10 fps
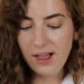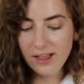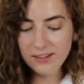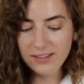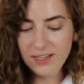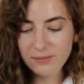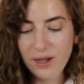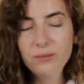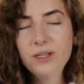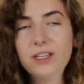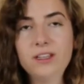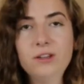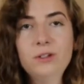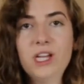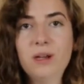honestly, I'm not really a
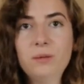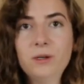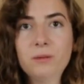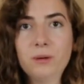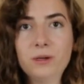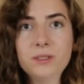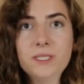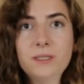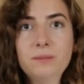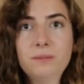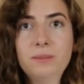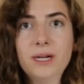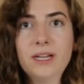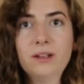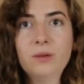huge hamburger person,
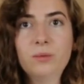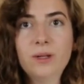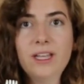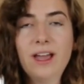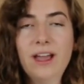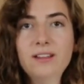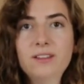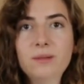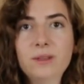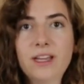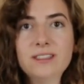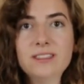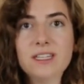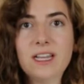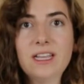but we had some
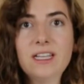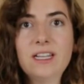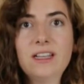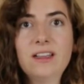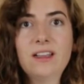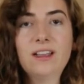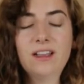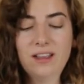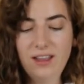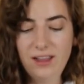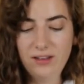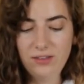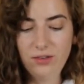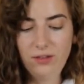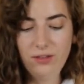last night
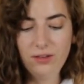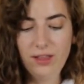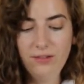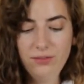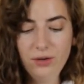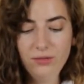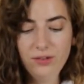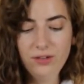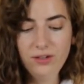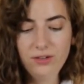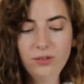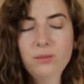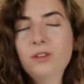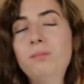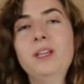and so these are leftover. So
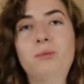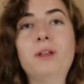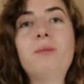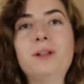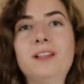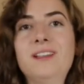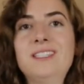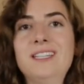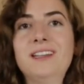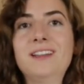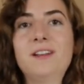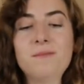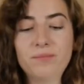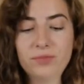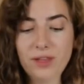I'm just being really realistic.
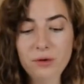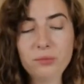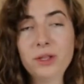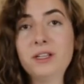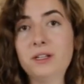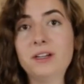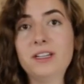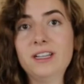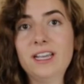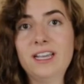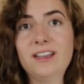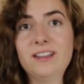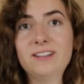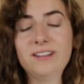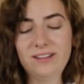They're really good,
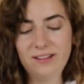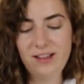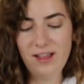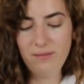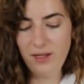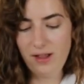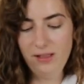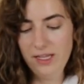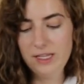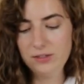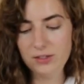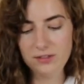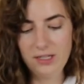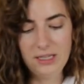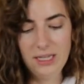and I mean, I'll eat it
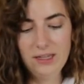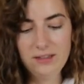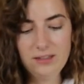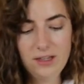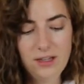just like this.